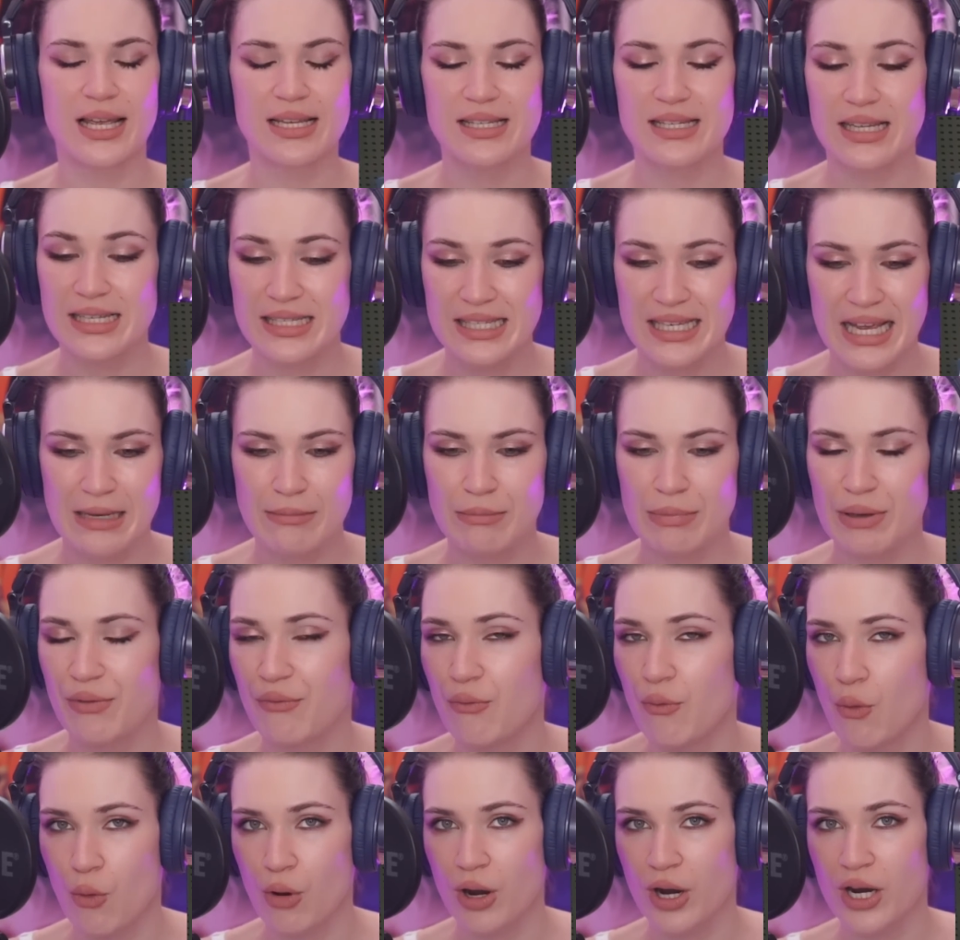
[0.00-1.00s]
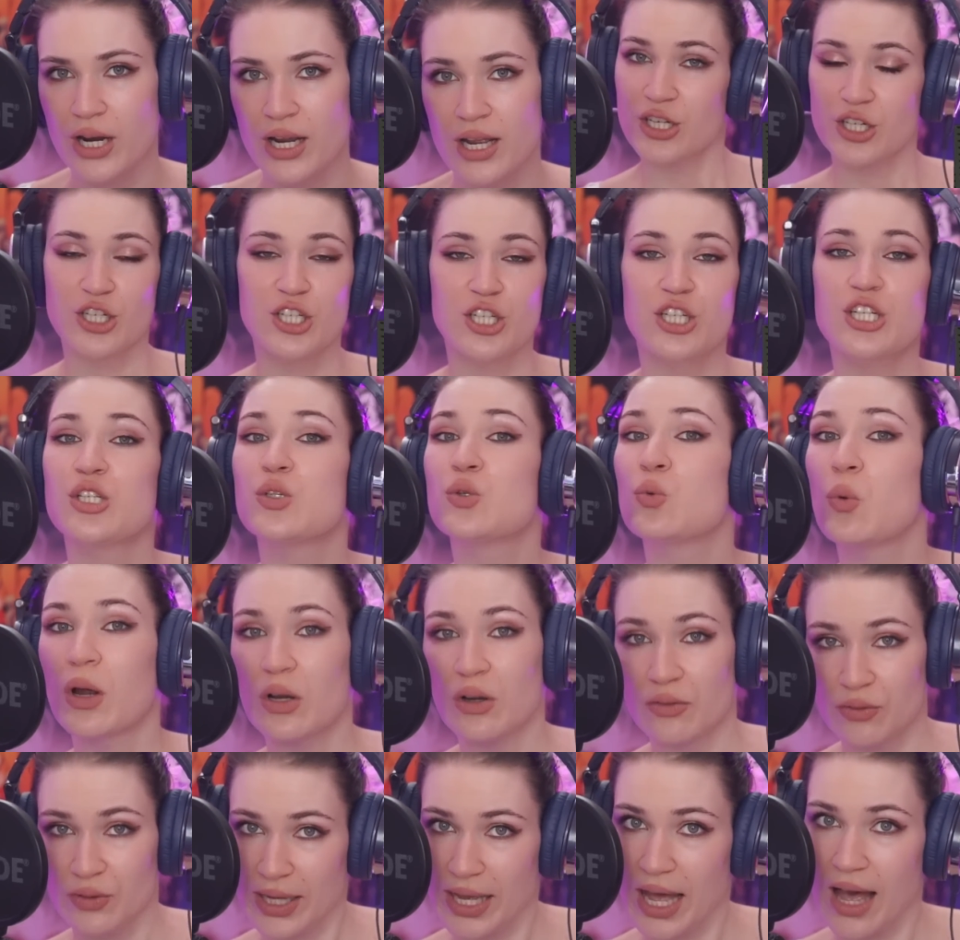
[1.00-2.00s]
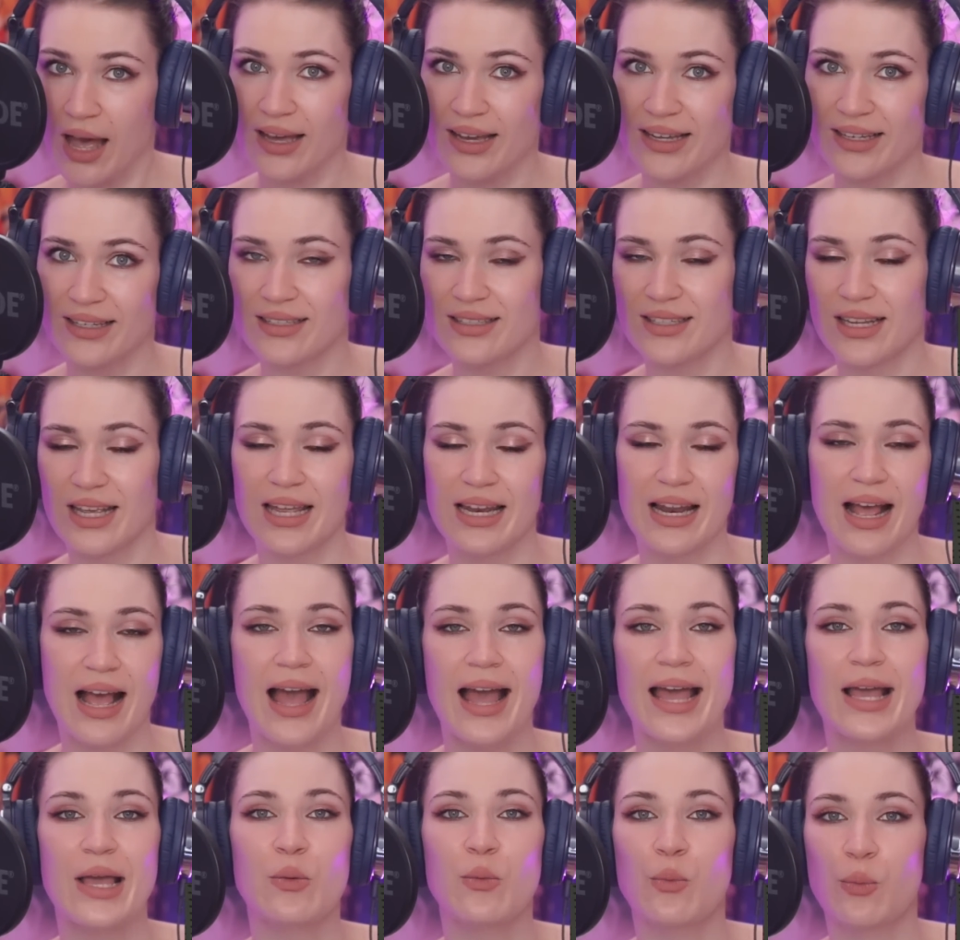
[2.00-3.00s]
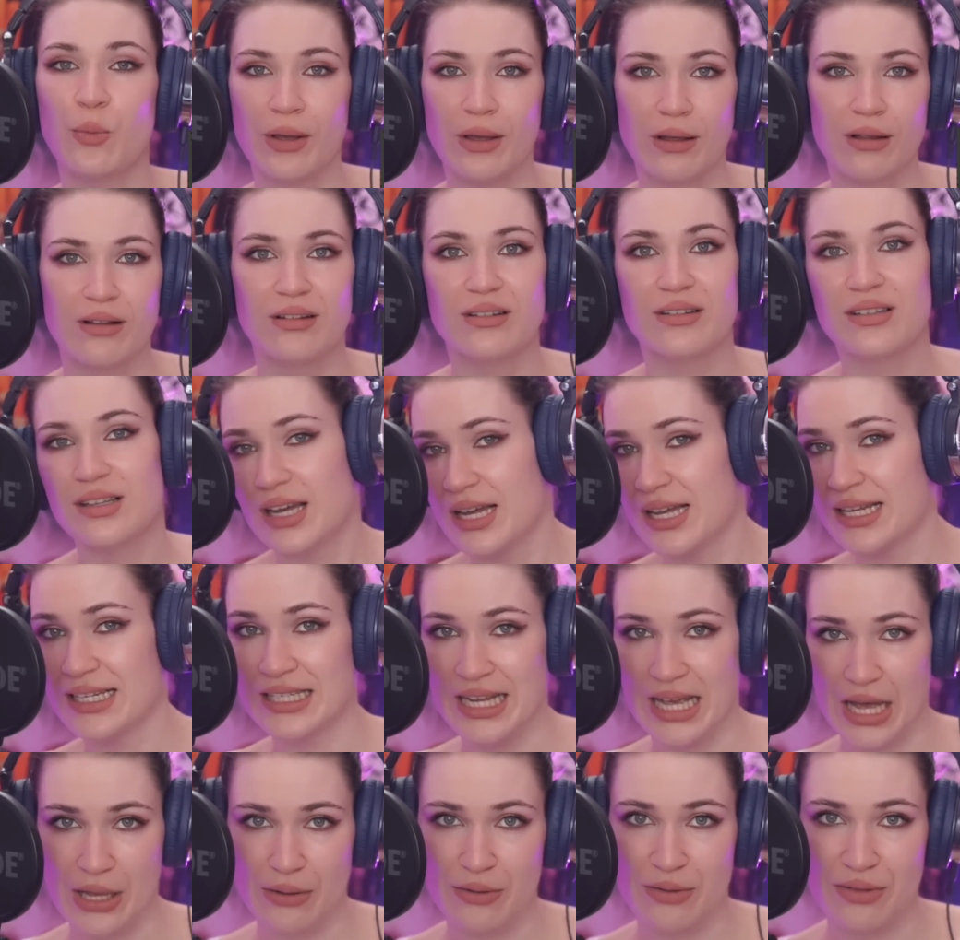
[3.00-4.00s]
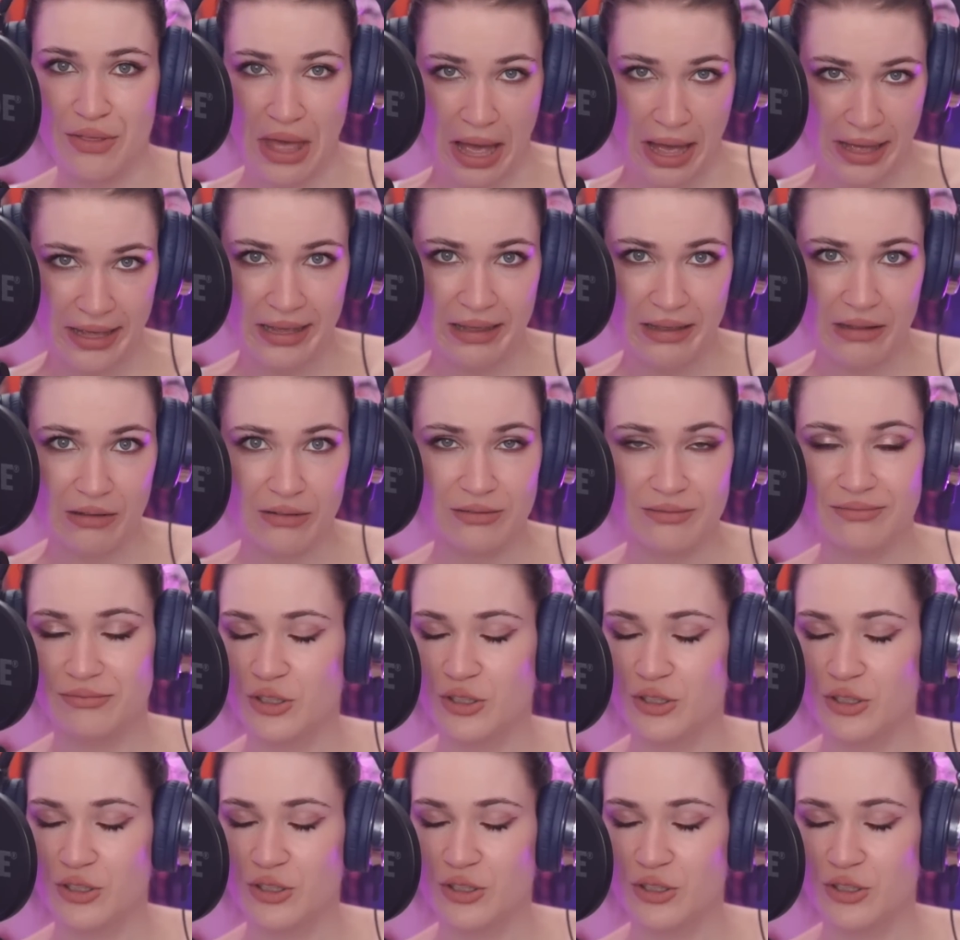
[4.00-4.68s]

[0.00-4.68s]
as I said before, she's one of a kind and I will down that hill.